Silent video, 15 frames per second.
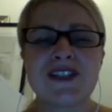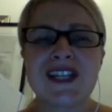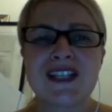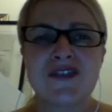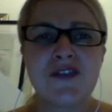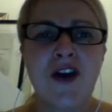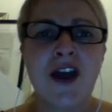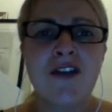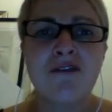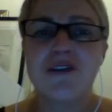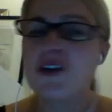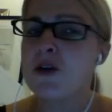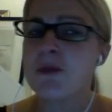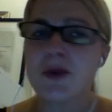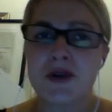That's fine for
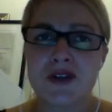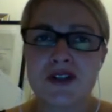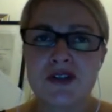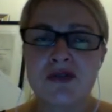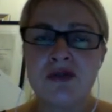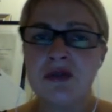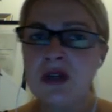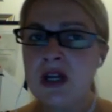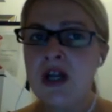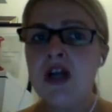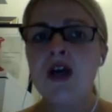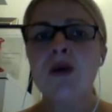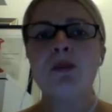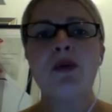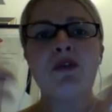your personal,
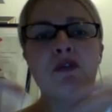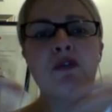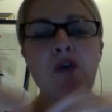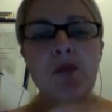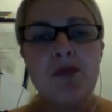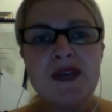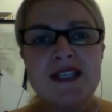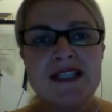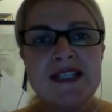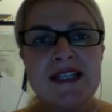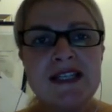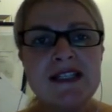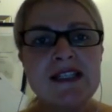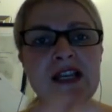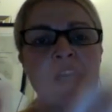but for
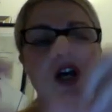business,